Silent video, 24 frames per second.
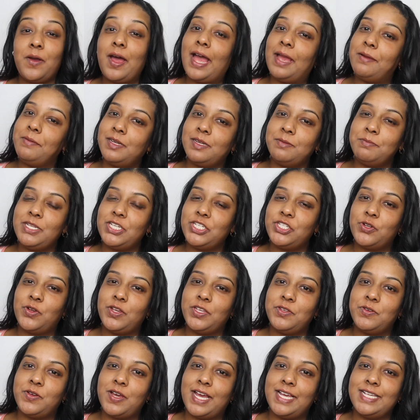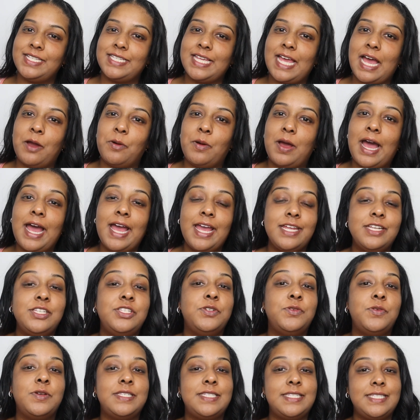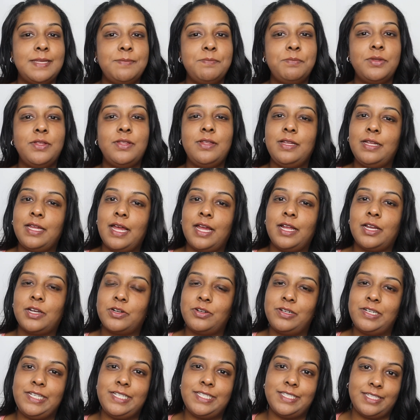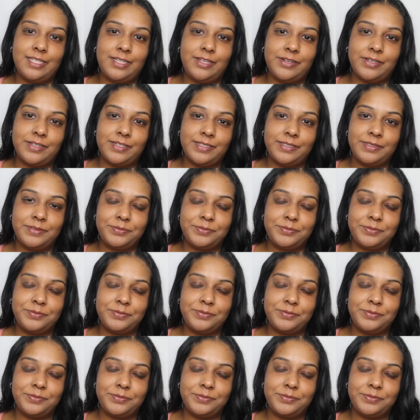I'm going to be showing you guys how I do a simple cut crease look.